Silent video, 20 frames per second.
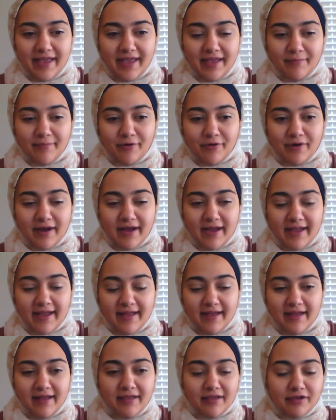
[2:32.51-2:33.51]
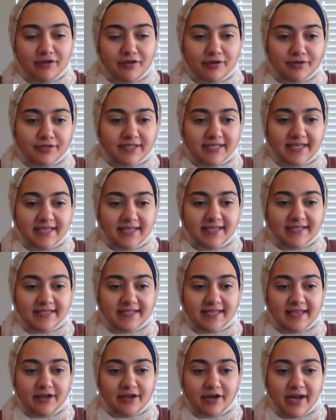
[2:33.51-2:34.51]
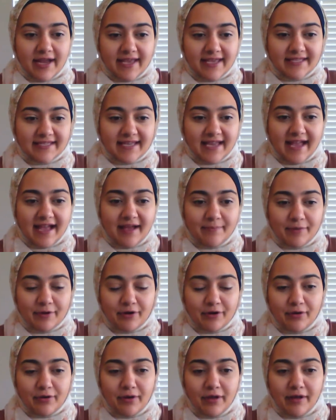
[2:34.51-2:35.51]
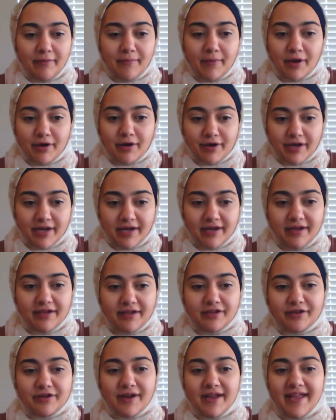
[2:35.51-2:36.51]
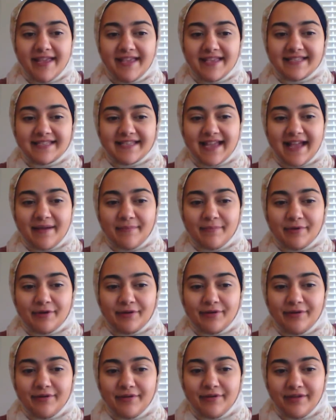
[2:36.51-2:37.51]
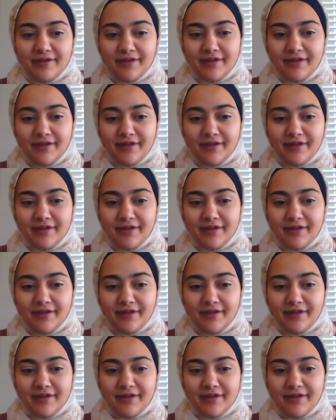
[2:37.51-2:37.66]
Amariah, your A is capital. Amaria, your A is capital.